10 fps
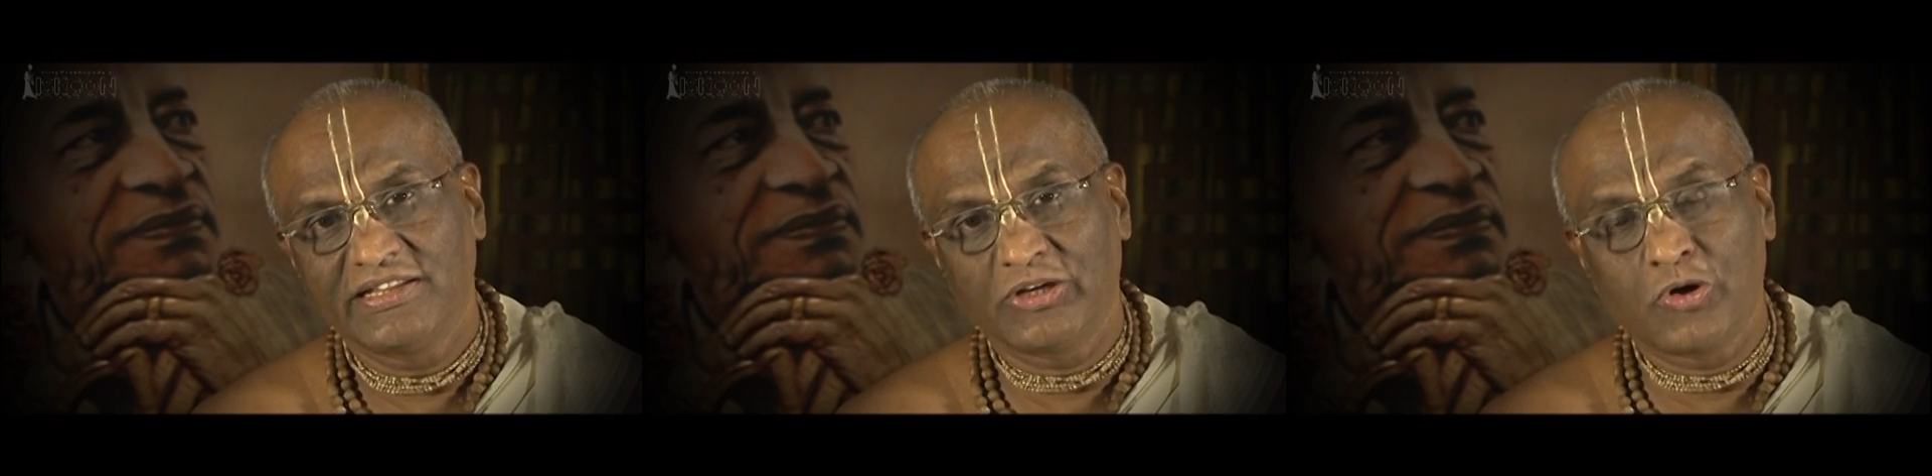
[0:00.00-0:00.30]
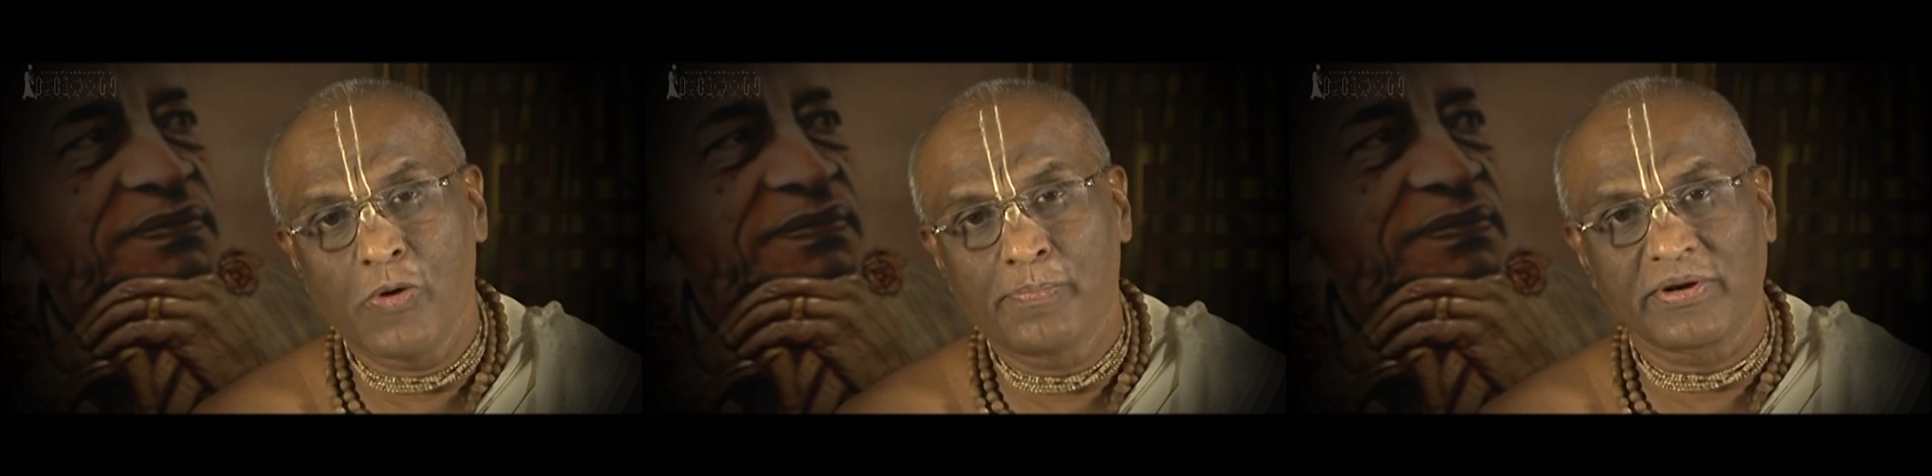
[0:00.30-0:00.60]
the
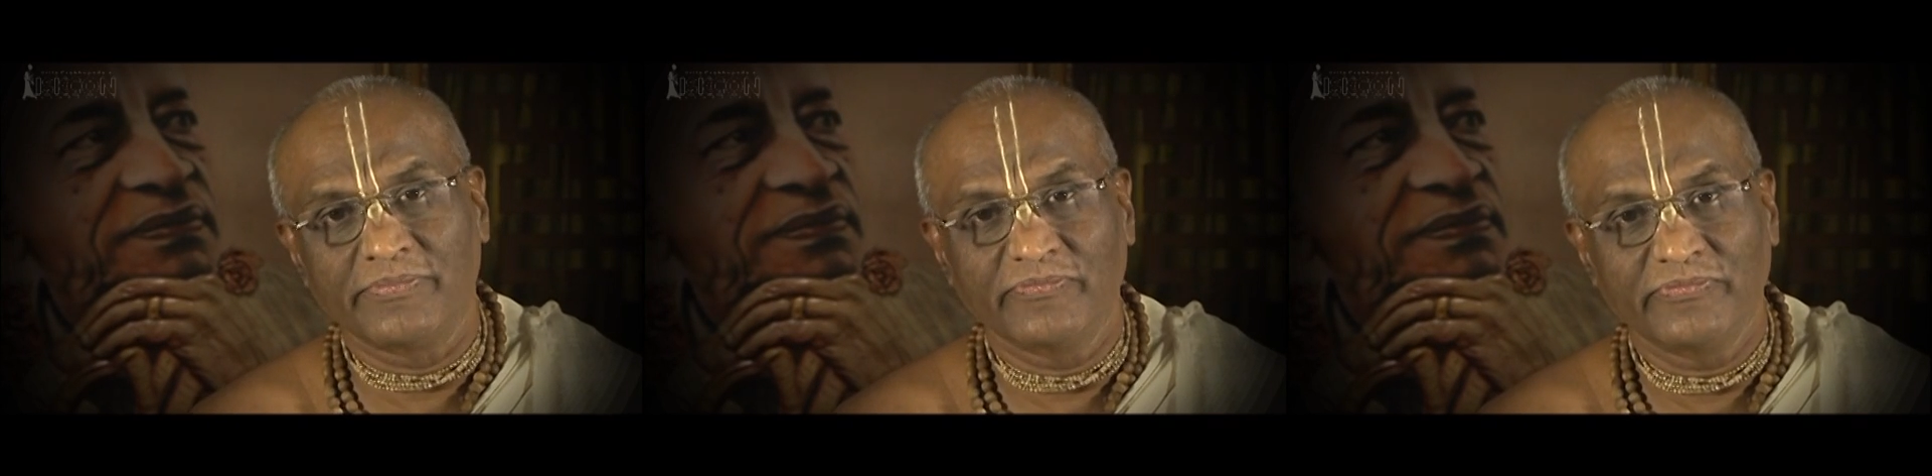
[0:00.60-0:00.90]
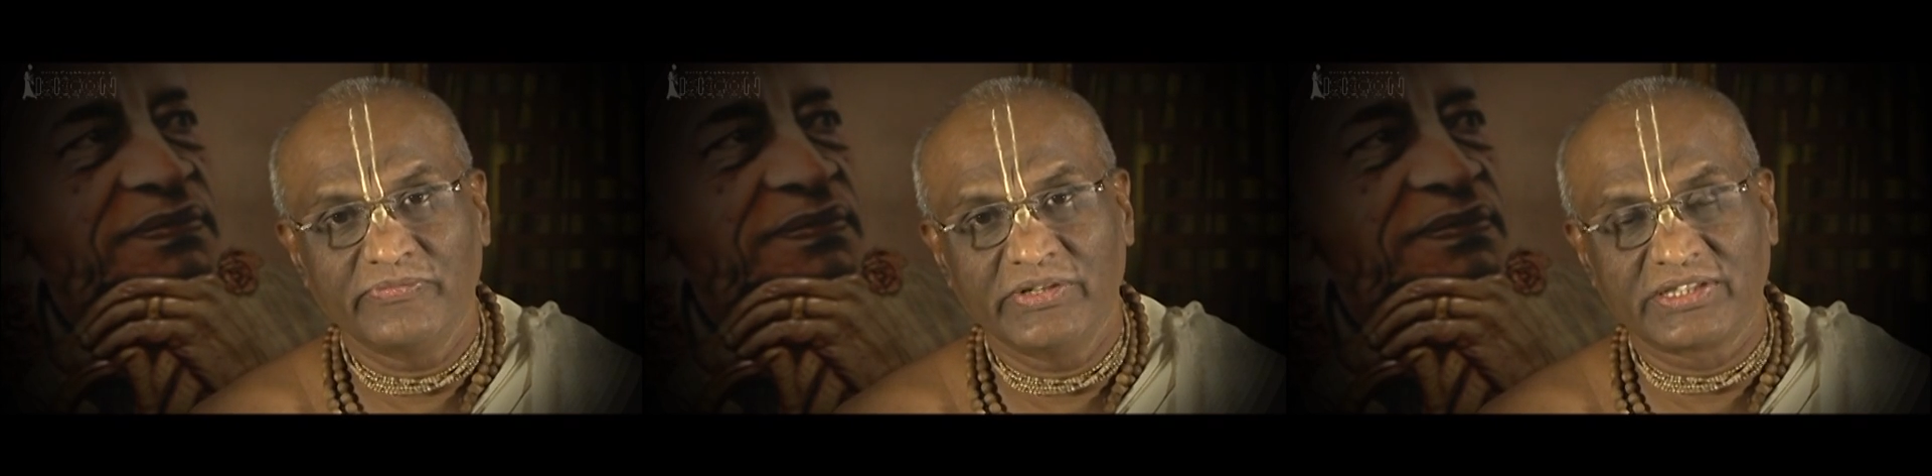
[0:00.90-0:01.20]
gopuram
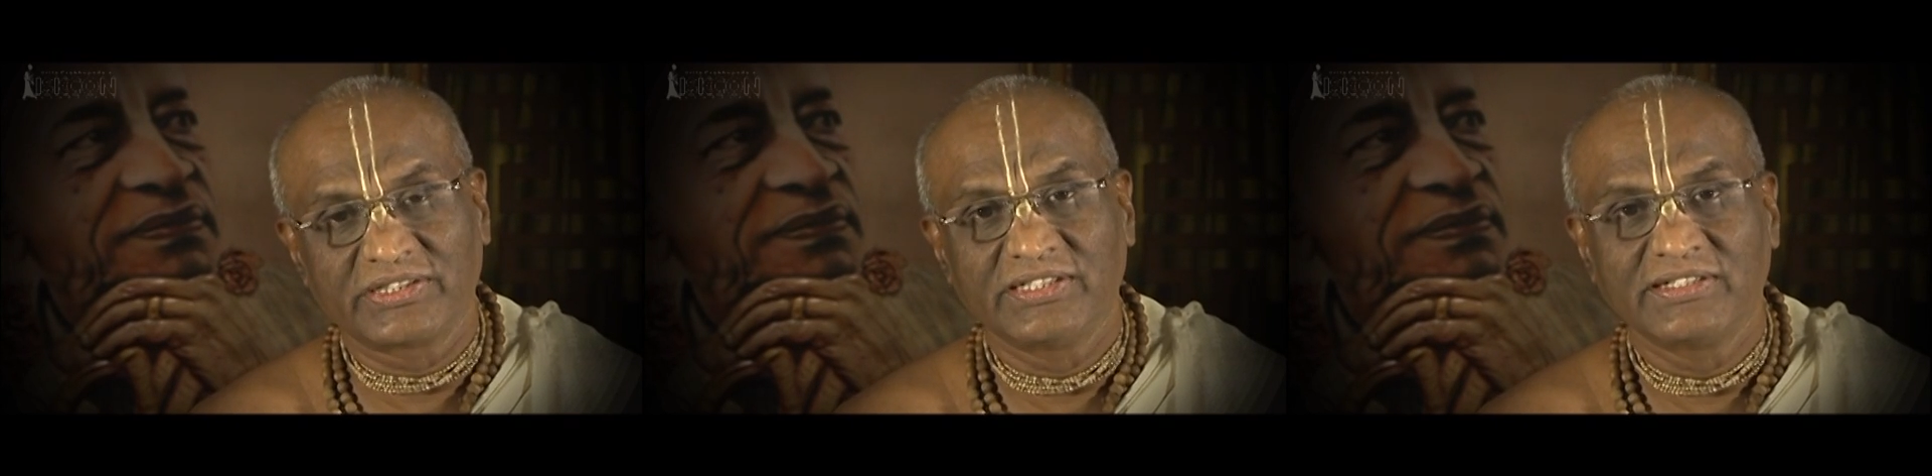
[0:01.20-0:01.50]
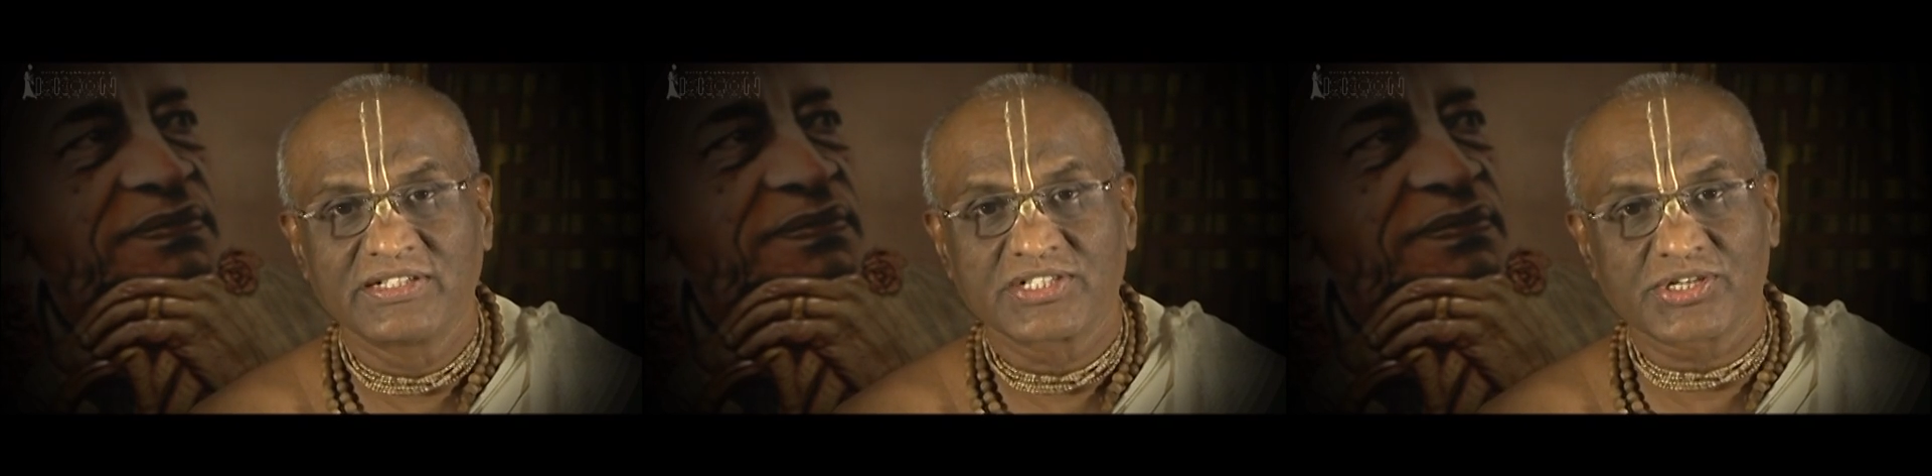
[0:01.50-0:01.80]
with
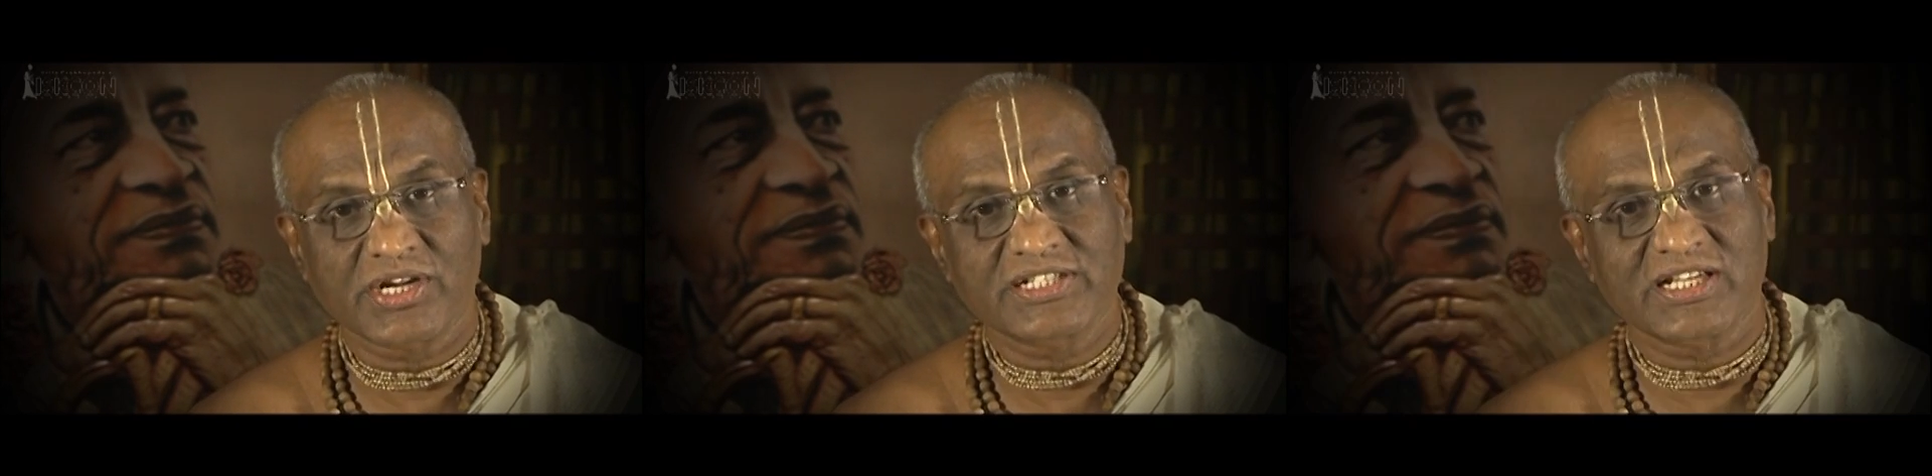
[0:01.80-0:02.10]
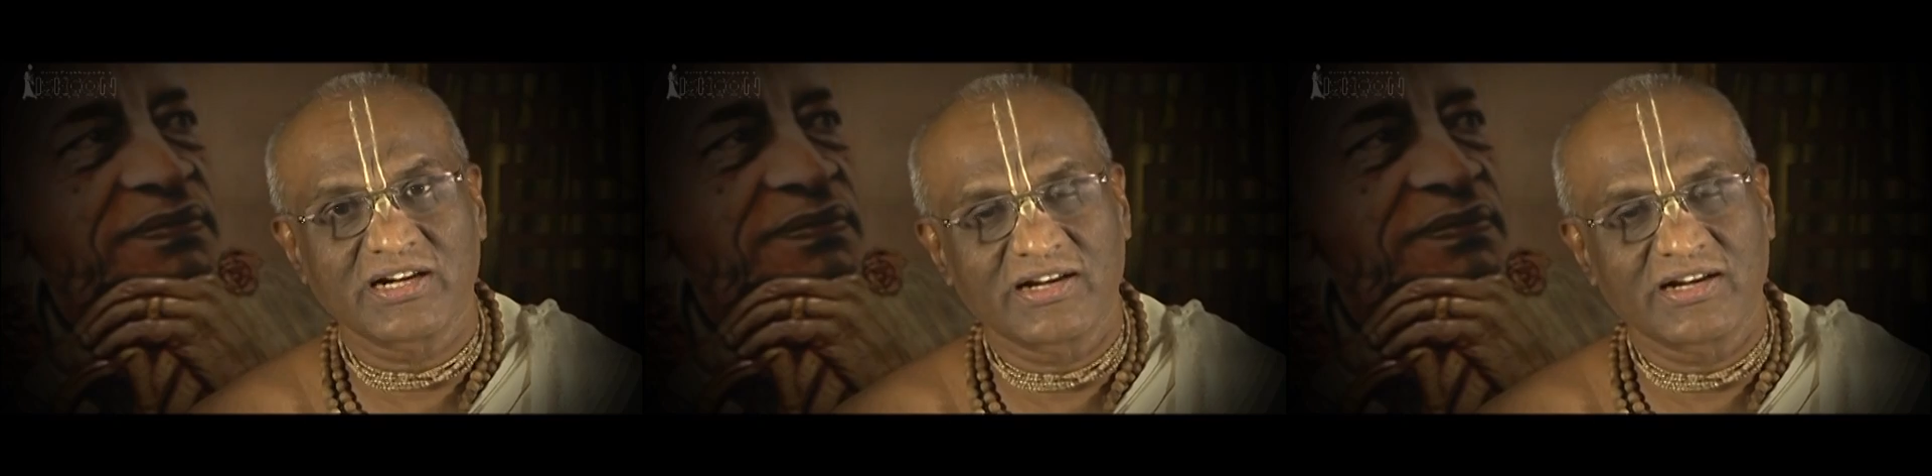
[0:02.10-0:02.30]
structural